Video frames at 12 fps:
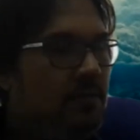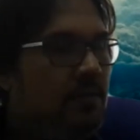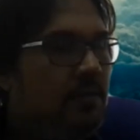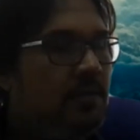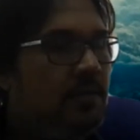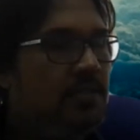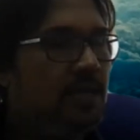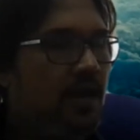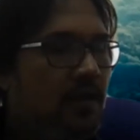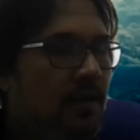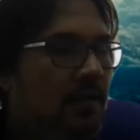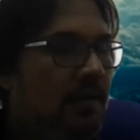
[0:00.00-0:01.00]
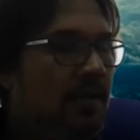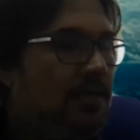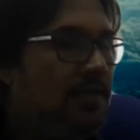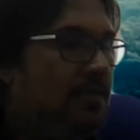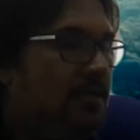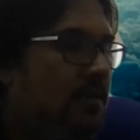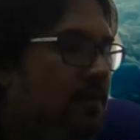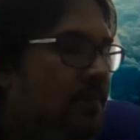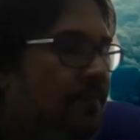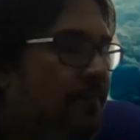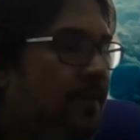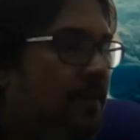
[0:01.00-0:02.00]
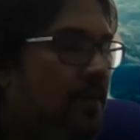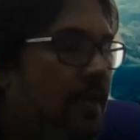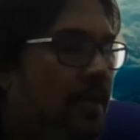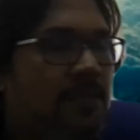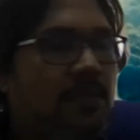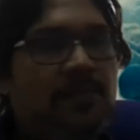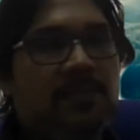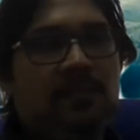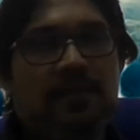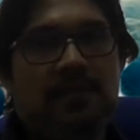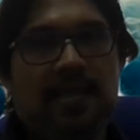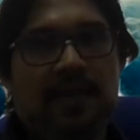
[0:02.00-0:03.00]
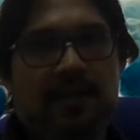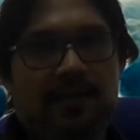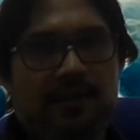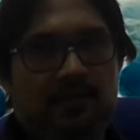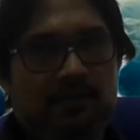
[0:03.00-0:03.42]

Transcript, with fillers: and the start of the class, you'll end the semester with clarity.